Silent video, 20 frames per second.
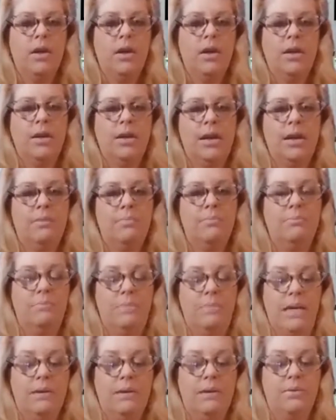kind of
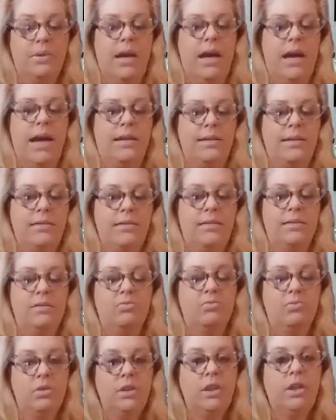be able to access this
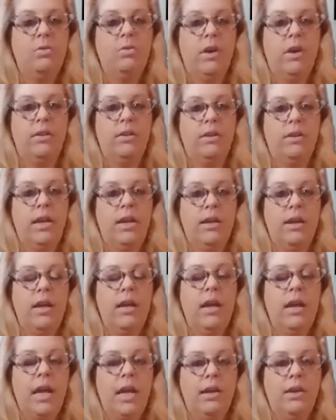really quickly
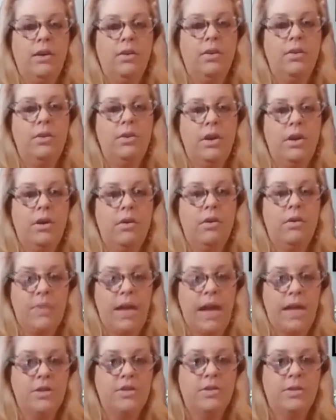and go to their
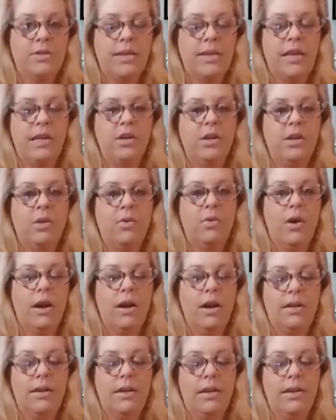agent and say,
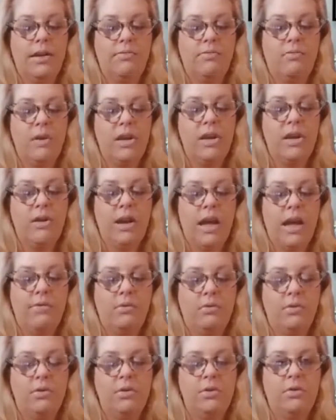if we don't have a
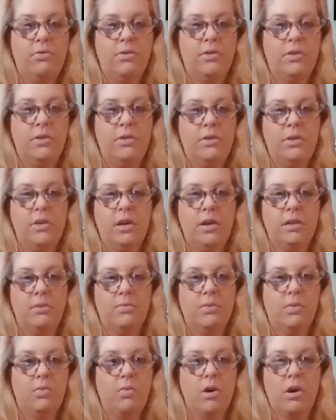reserve for this
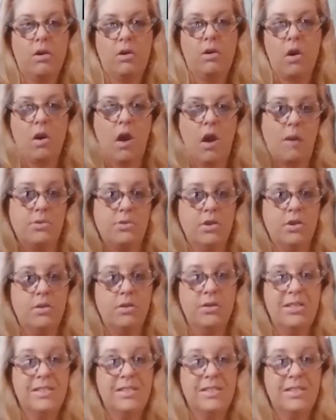deductible, what are our options?